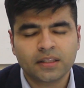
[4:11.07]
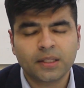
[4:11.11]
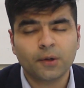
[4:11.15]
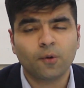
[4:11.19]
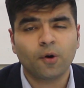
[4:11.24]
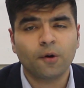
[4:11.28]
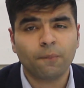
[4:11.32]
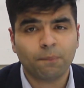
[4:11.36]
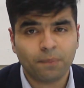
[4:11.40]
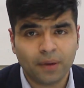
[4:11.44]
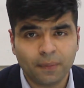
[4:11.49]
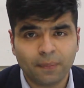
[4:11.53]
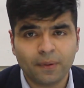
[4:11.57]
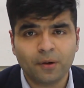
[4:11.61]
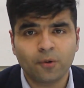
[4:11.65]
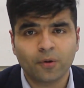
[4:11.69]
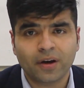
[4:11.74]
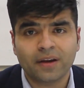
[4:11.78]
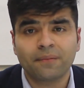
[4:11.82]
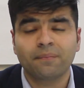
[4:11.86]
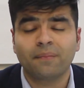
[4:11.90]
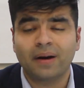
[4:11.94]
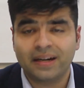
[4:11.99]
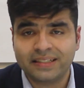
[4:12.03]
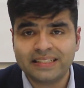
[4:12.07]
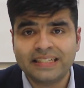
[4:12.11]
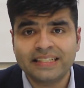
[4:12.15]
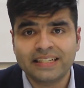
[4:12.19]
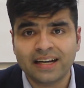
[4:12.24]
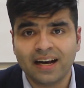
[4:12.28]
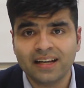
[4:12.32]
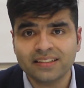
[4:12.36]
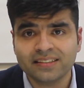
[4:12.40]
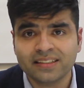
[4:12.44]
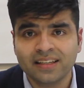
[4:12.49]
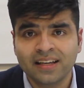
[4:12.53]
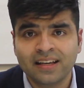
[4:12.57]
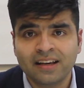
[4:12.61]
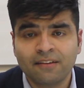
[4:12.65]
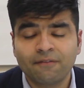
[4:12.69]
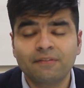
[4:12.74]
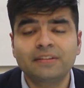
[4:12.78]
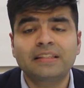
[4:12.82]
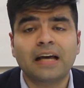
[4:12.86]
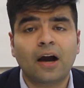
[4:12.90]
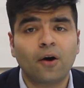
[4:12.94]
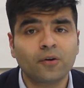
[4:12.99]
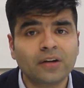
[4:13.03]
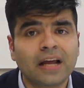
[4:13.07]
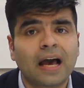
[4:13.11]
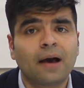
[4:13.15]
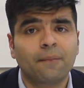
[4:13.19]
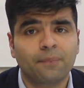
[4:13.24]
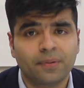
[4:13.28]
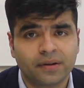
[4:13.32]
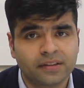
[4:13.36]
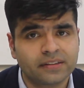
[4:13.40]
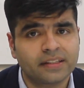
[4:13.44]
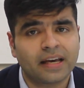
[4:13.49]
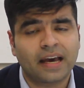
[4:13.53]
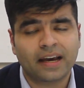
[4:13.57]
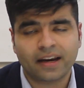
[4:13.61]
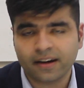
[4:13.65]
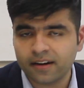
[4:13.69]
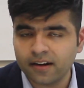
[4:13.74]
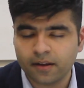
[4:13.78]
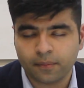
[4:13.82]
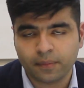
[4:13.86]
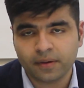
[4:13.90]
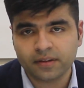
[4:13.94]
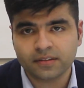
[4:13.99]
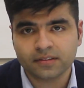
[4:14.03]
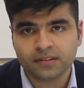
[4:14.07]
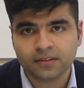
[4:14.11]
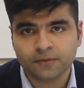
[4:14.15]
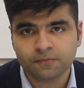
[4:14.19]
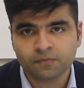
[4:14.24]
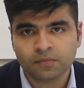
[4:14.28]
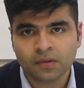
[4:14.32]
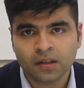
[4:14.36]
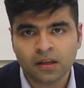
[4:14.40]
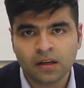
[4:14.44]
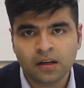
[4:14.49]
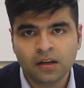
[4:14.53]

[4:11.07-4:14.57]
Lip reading: They want people who can multitask without hampering the academics.